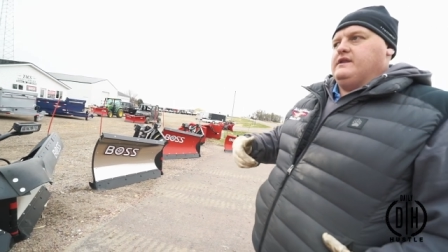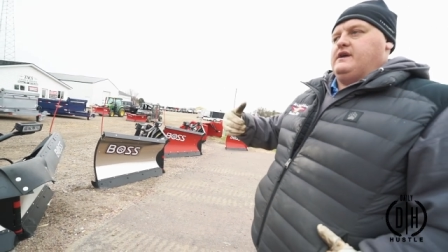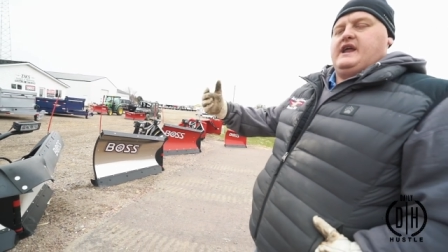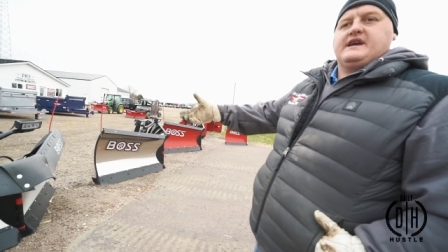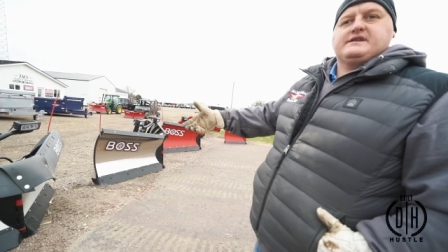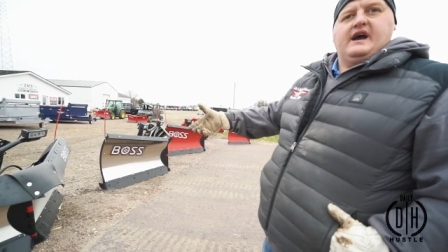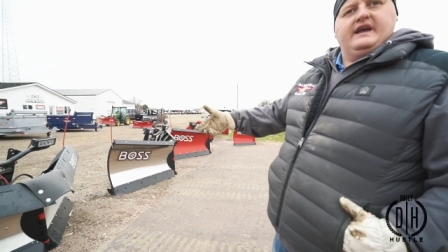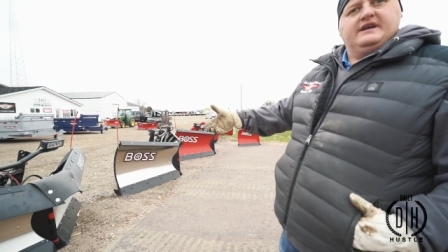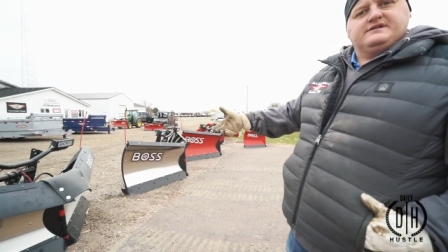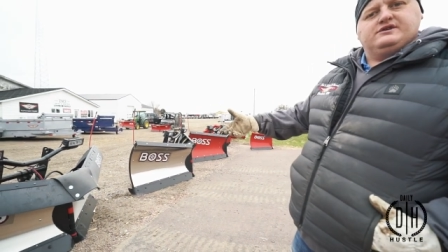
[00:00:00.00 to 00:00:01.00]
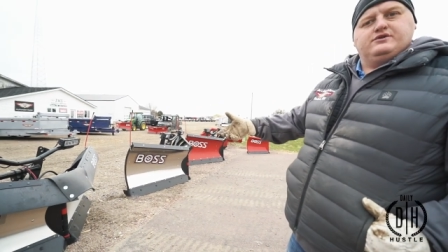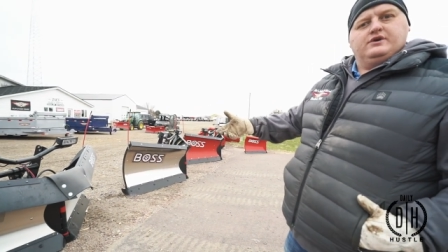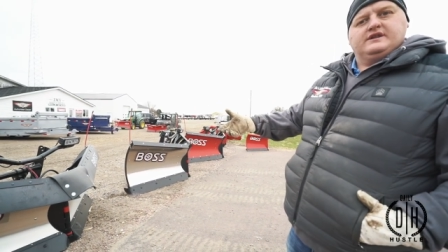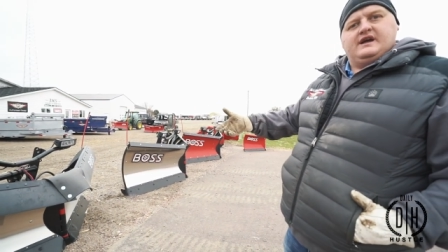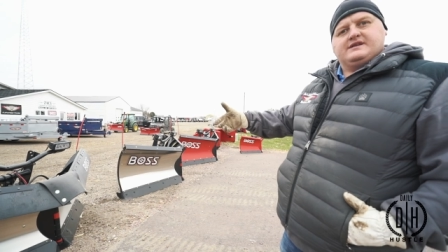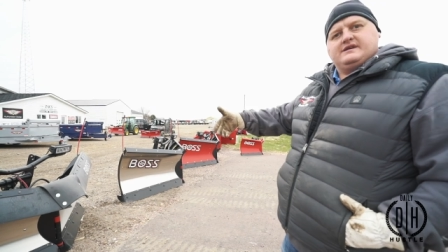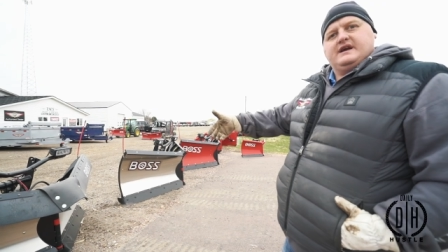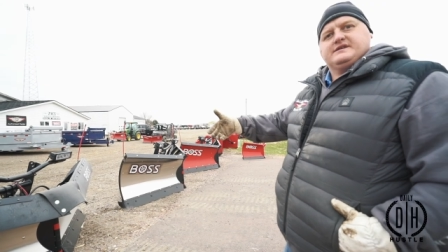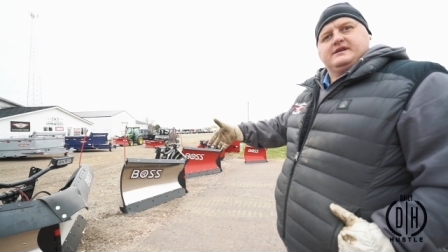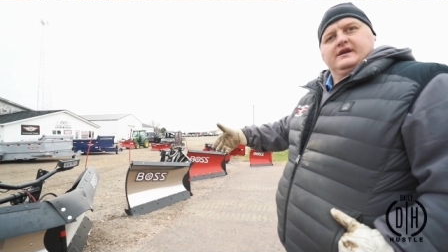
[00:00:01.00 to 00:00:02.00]
The next guy isn't doing that
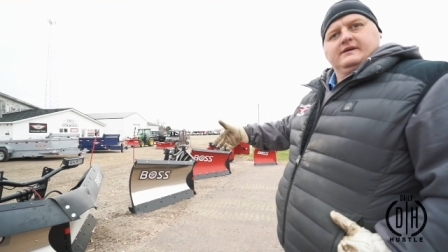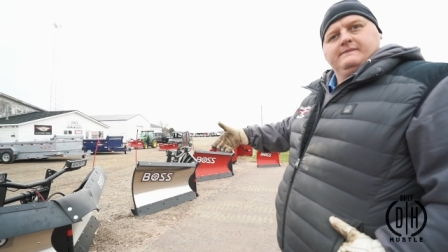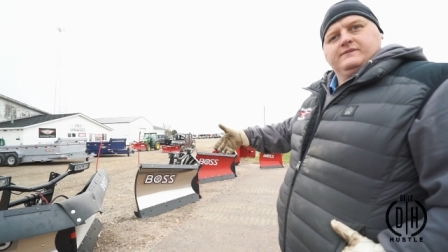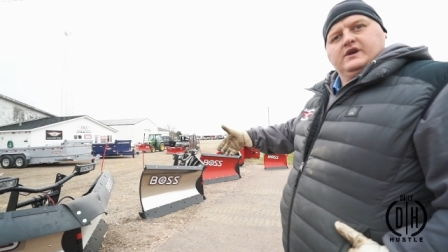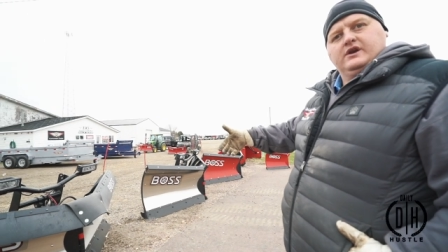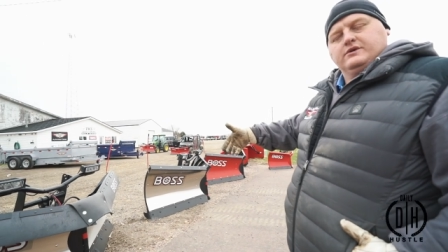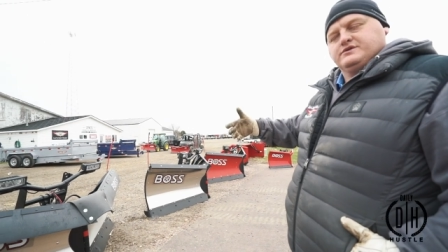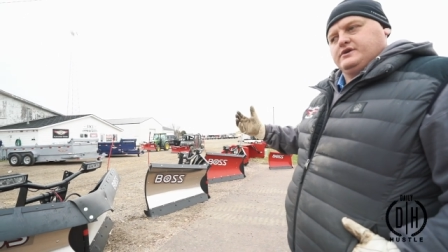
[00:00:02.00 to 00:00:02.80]
testing you know mm-hmm.